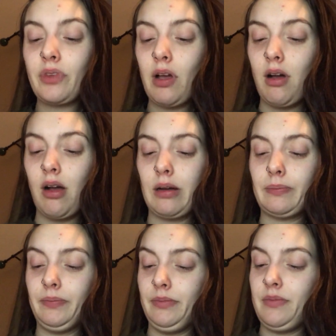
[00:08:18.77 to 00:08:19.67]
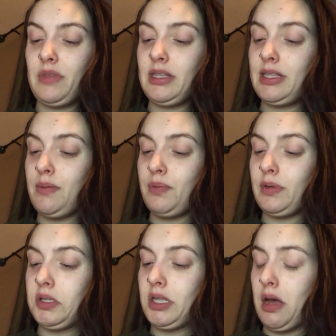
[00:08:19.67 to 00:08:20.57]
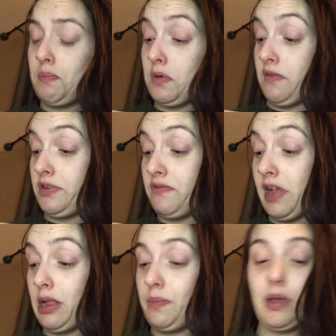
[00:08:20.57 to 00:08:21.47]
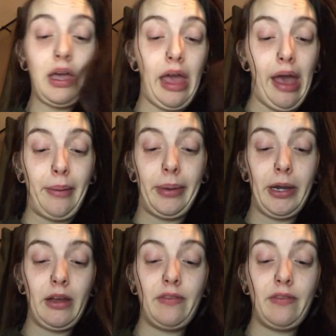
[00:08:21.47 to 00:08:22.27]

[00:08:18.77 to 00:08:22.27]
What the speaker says: The simple step of developing a habit